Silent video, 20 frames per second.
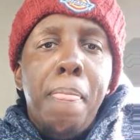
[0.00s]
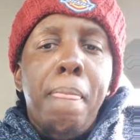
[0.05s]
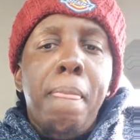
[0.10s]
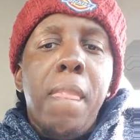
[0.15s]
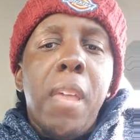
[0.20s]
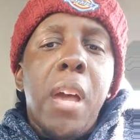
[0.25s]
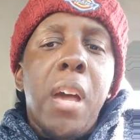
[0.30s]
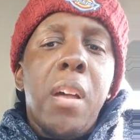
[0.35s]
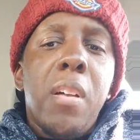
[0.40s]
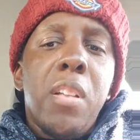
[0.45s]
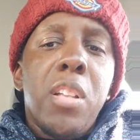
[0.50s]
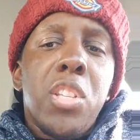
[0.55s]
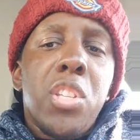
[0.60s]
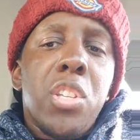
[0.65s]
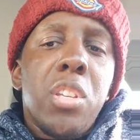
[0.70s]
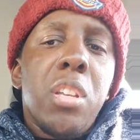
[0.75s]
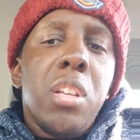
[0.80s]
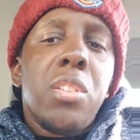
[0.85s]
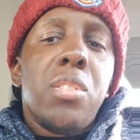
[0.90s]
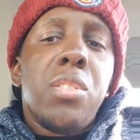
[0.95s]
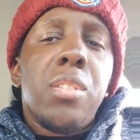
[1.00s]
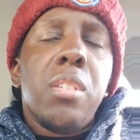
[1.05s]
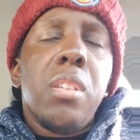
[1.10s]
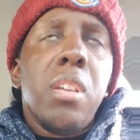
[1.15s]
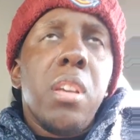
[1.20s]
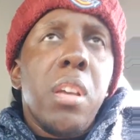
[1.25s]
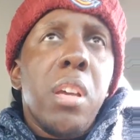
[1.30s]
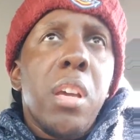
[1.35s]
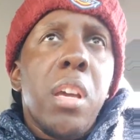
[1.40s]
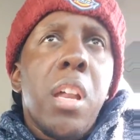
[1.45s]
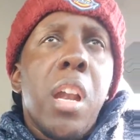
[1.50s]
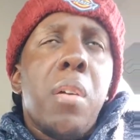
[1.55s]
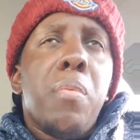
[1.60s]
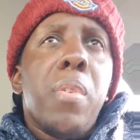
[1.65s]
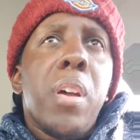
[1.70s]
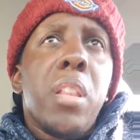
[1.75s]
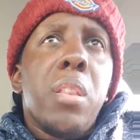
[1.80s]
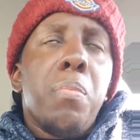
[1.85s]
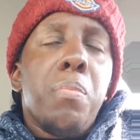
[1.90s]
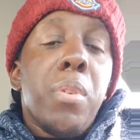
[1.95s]
It's, and I
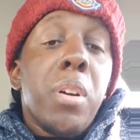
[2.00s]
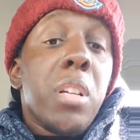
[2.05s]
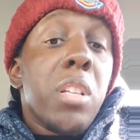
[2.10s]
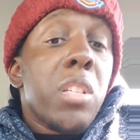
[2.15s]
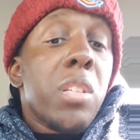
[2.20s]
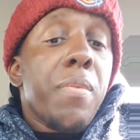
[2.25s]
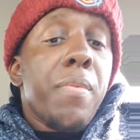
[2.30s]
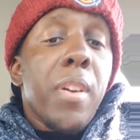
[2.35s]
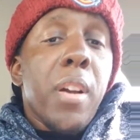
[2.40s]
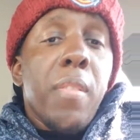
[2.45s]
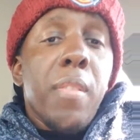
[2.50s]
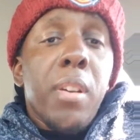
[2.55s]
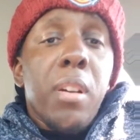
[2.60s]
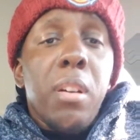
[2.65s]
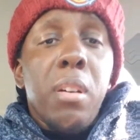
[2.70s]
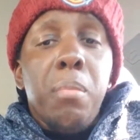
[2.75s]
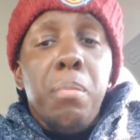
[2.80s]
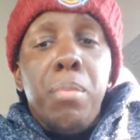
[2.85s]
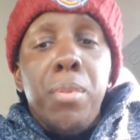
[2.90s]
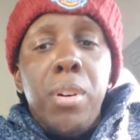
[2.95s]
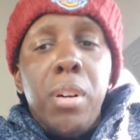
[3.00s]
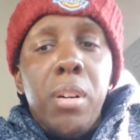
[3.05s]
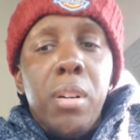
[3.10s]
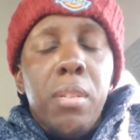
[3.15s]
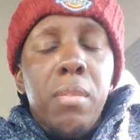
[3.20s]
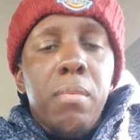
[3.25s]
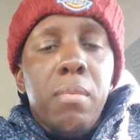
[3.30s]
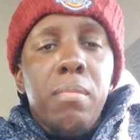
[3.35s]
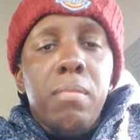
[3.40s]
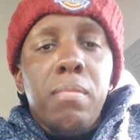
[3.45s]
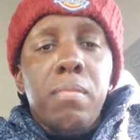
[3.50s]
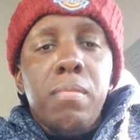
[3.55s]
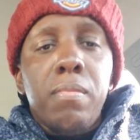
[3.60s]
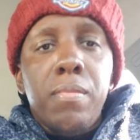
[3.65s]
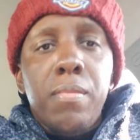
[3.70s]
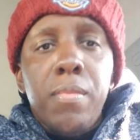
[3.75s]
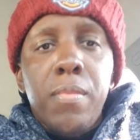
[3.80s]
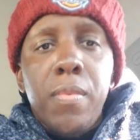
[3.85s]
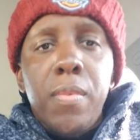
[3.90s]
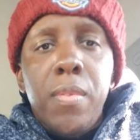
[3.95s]
read the book. It's a very good book.
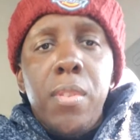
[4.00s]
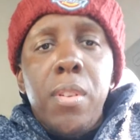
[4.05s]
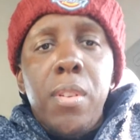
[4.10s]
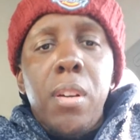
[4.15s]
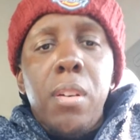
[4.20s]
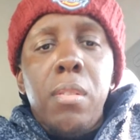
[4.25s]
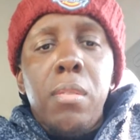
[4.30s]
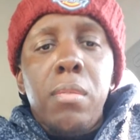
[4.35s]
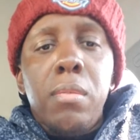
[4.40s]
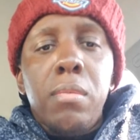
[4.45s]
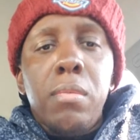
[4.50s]
You know,